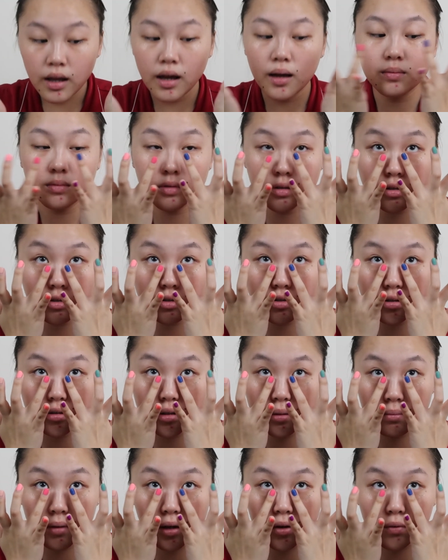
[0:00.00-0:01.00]
I'm just
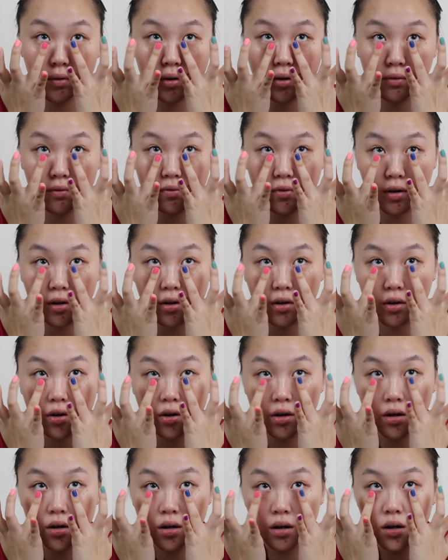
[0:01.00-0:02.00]
using my ring
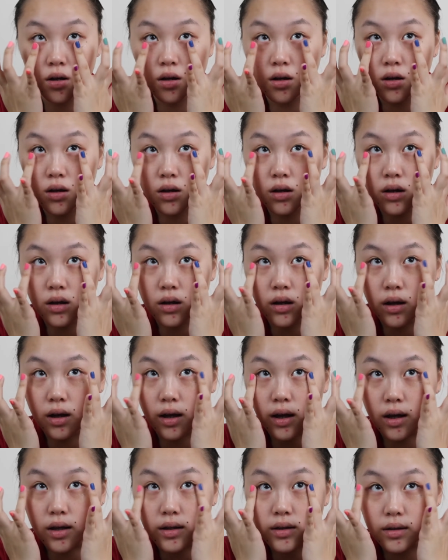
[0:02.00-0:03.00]
finger
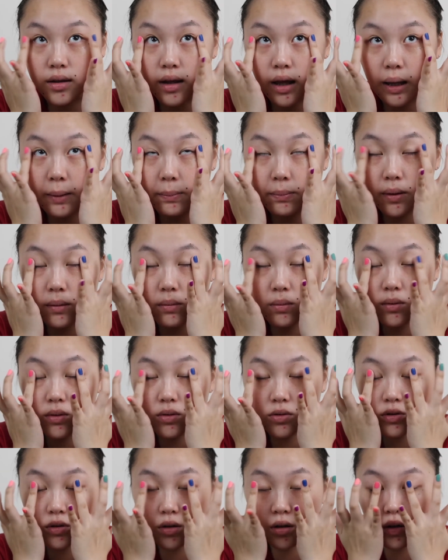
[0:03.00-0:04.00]
and tapping
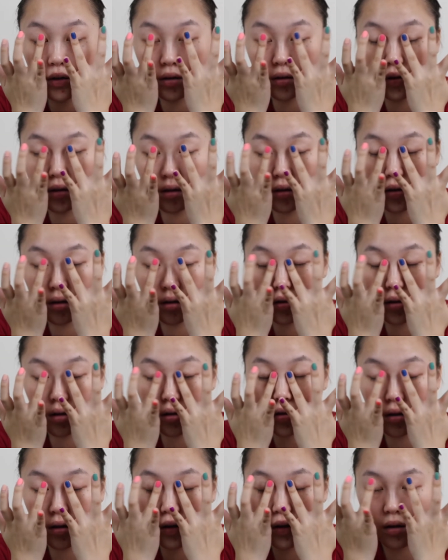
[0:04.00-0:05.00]
motion.
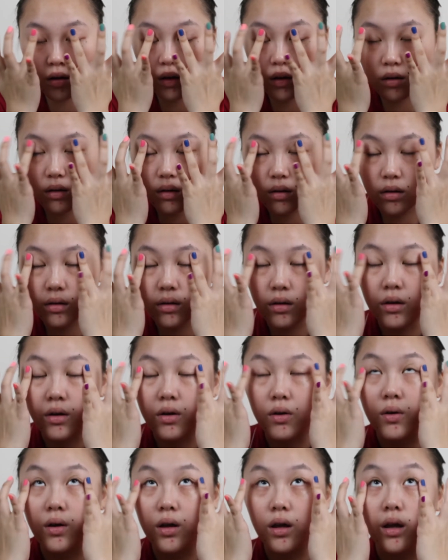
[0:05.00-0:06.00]

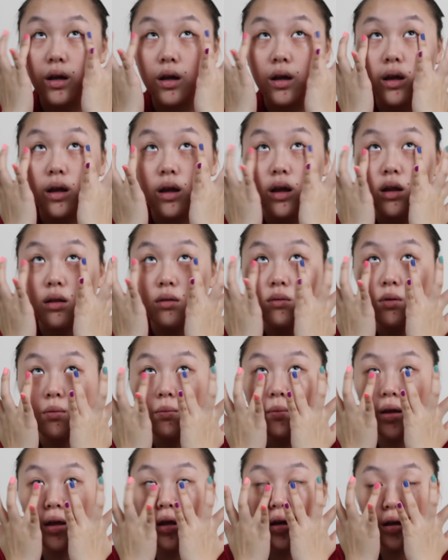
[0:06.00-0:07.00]
Go in with
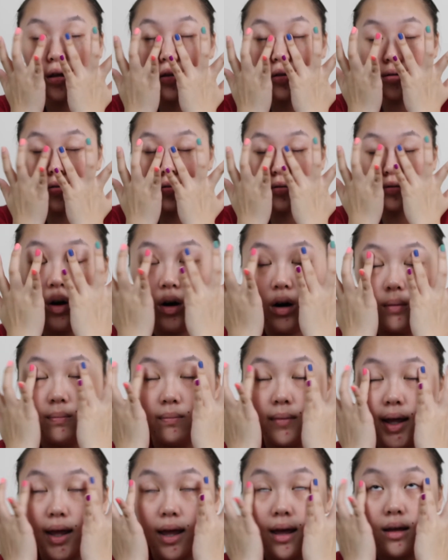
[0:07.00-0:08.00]
my eye, on
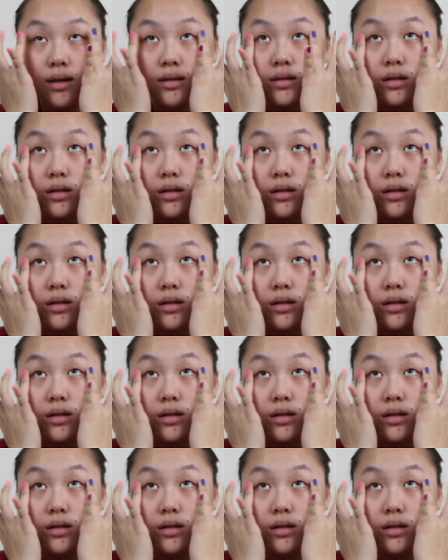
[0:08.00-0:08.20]
my eye,